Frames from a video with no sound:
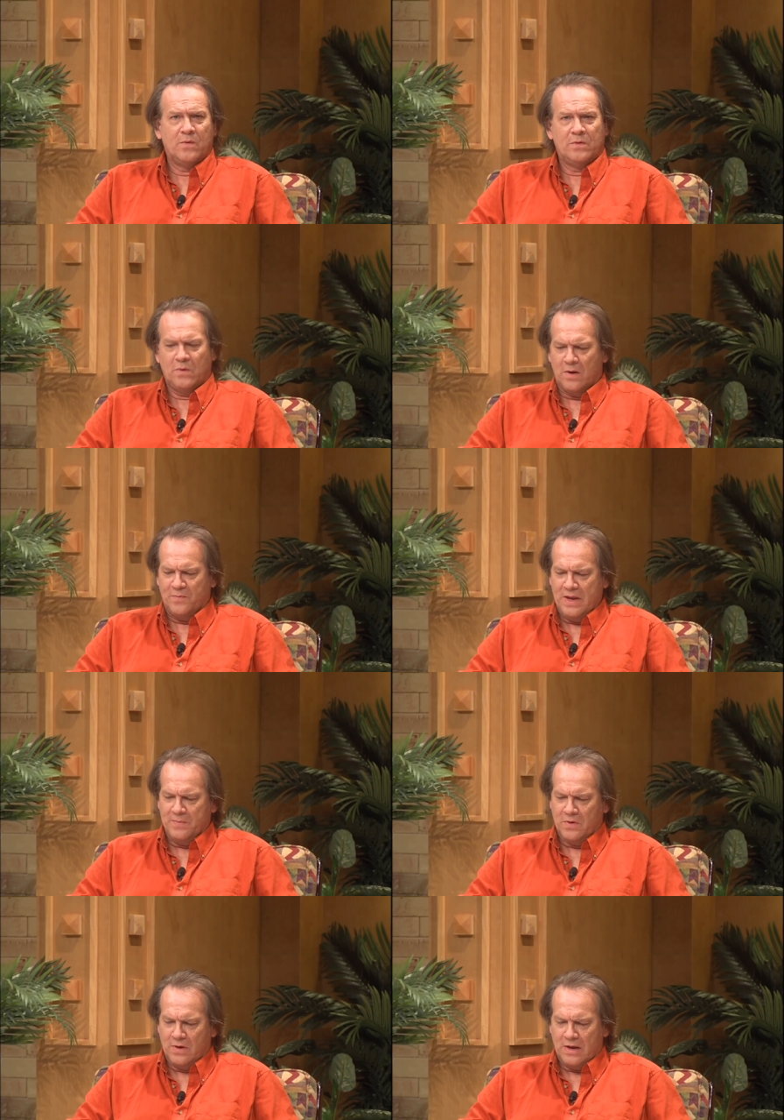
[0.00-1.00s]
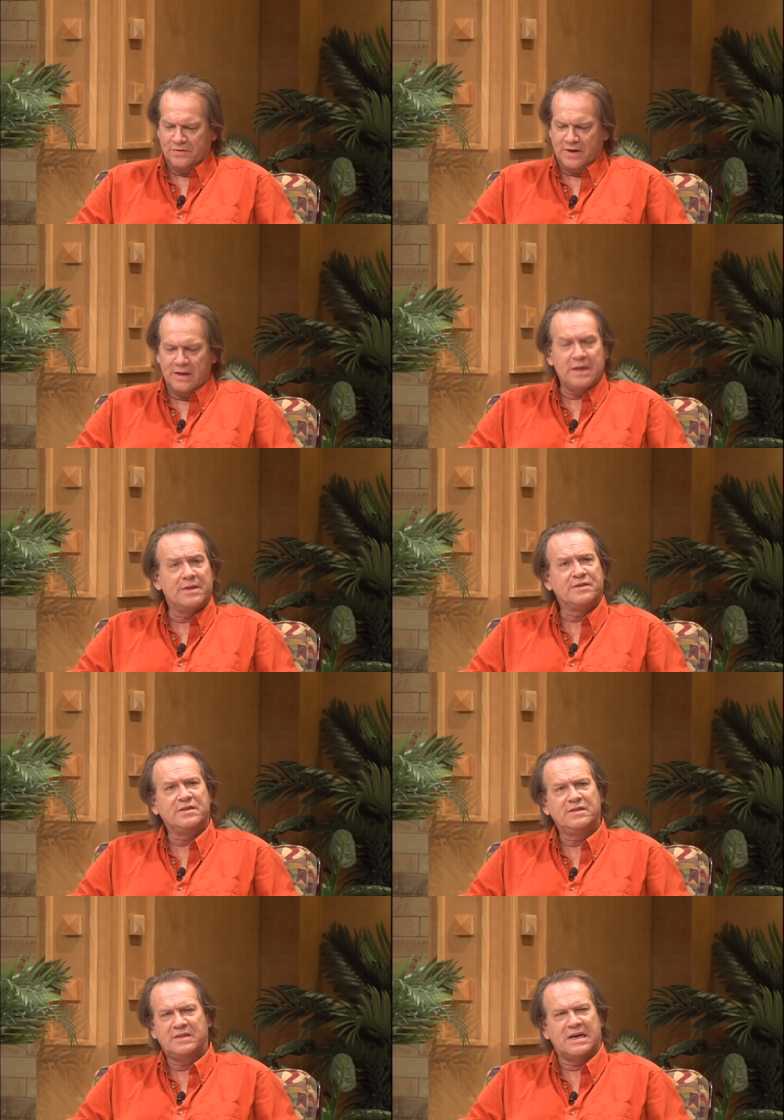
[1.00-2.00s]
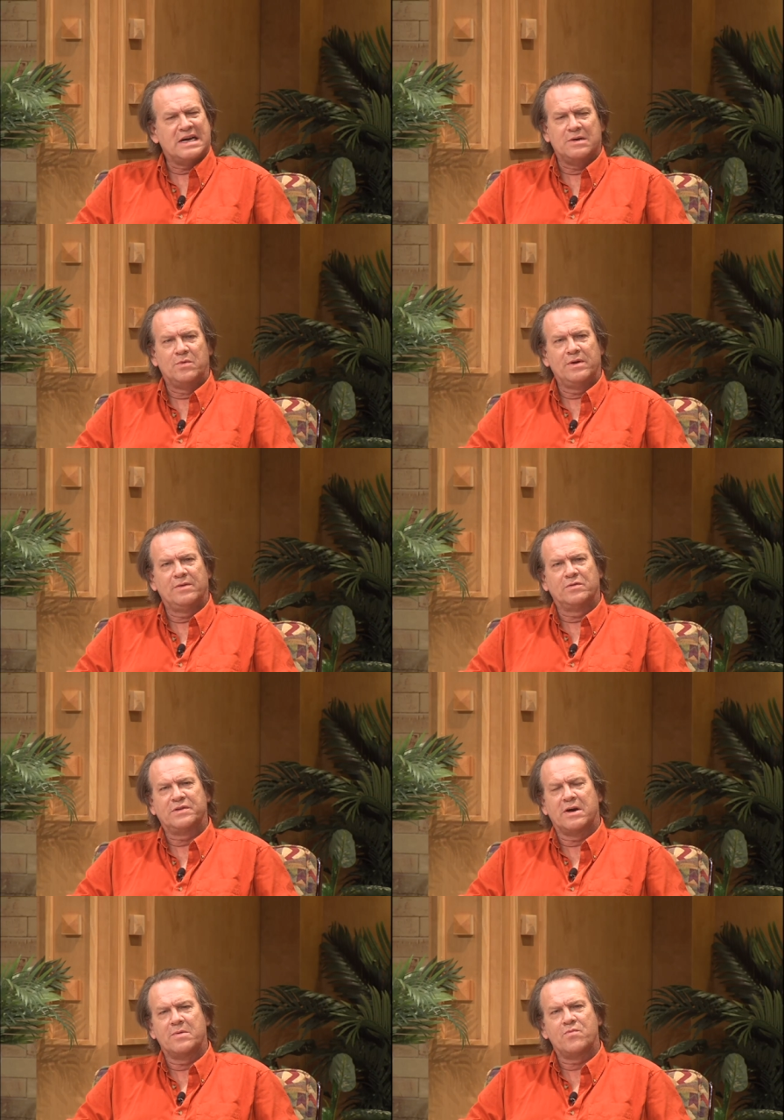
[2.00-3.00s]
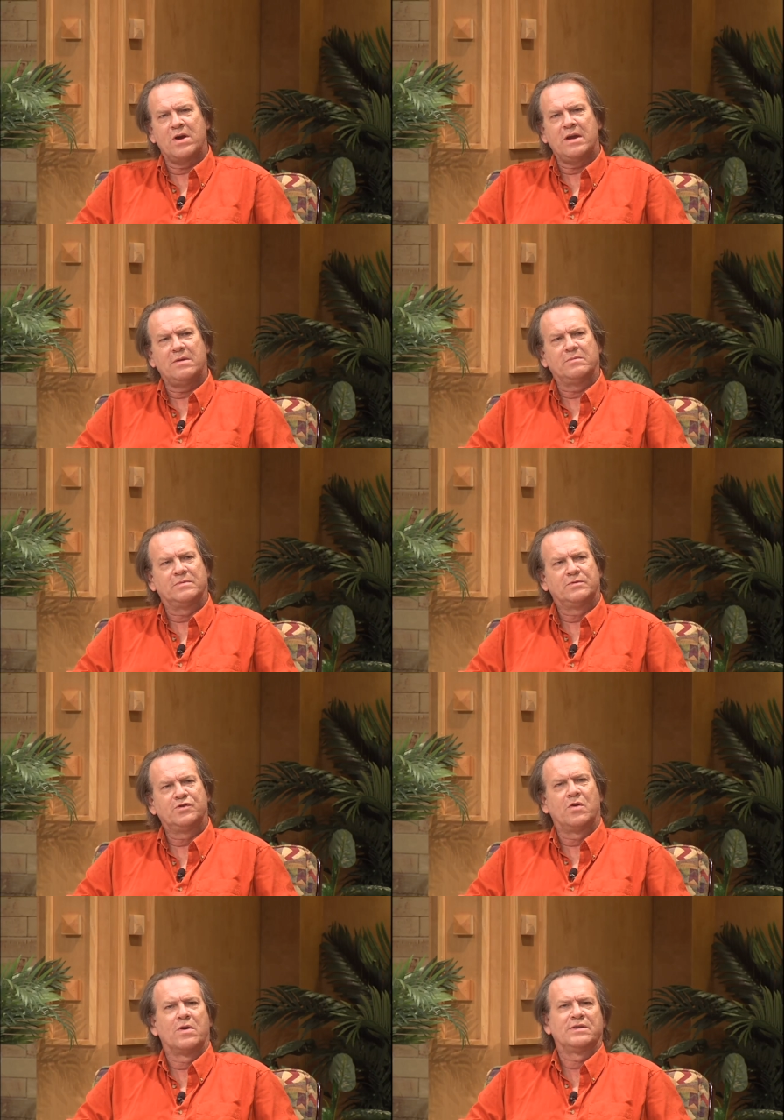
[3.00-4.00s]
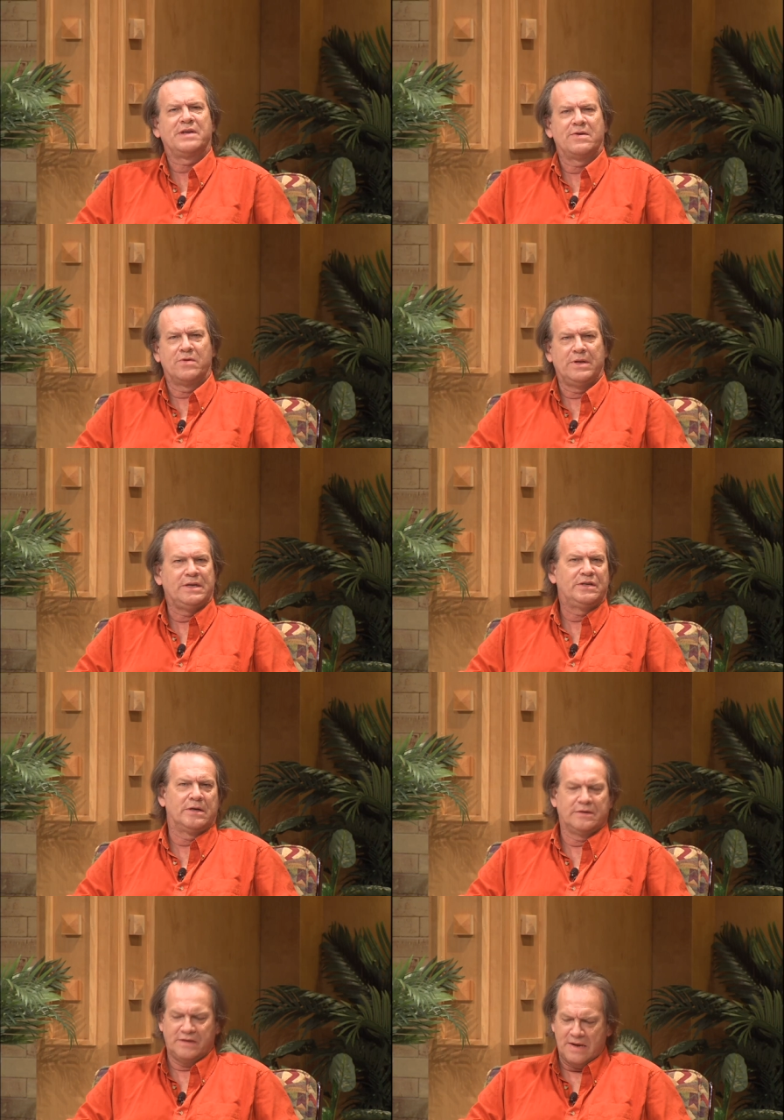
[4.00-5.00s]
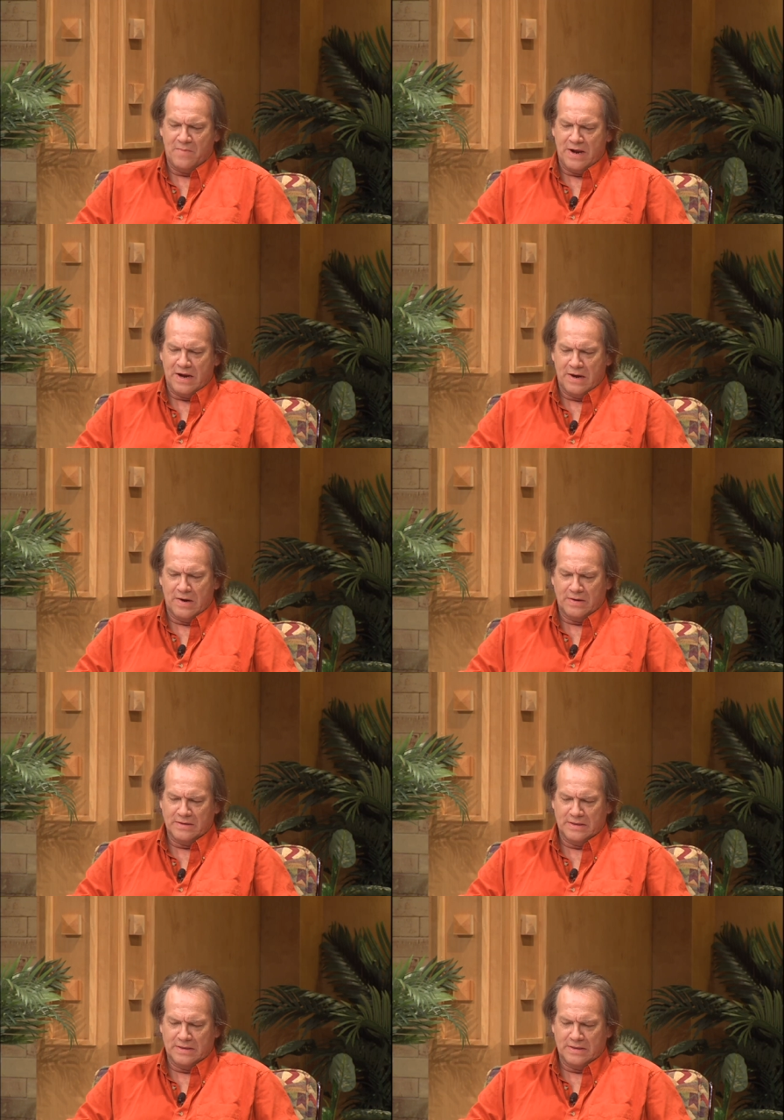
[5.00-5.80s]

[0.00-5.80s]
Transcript: Well, people, I'll tell you, this is uh, one of those heartbreaking stories that really tugs at my heart.